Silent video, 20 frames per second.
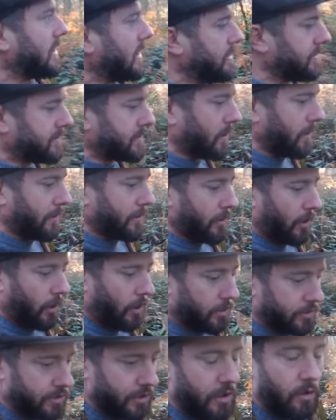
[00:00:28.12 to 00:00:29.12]
And so I
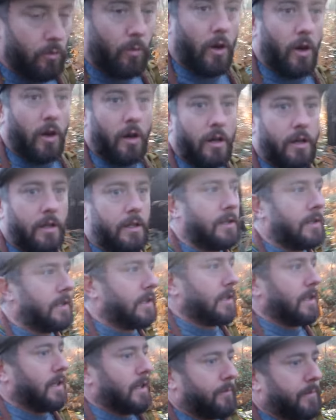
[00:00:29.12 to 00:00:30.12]
thought, you know what?
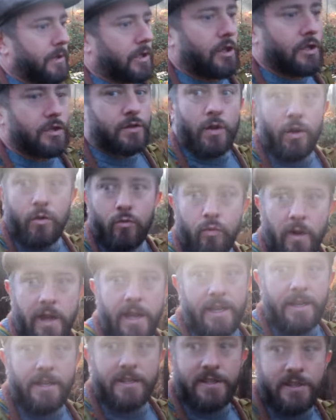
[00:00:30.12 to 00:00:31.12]
Because
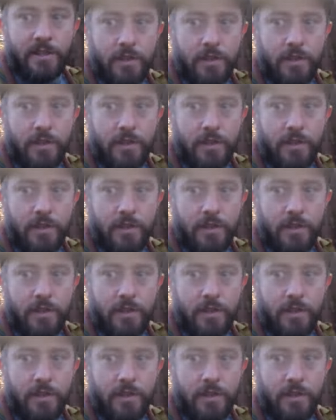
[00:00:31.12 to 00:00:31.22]
rain has